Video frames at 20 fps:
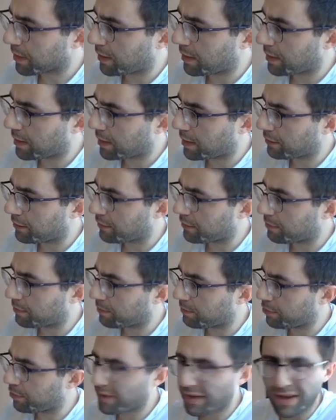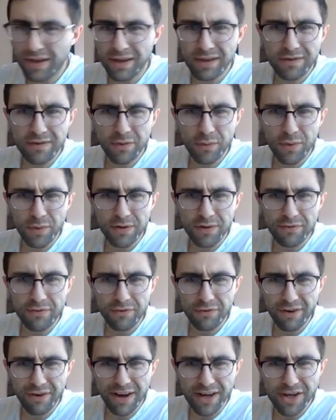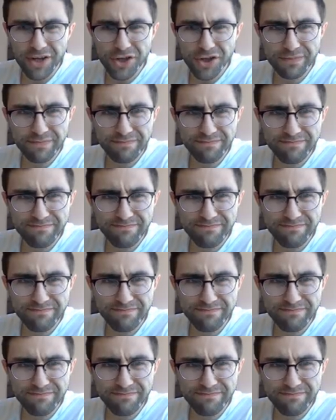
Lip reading: is put that into one fraction.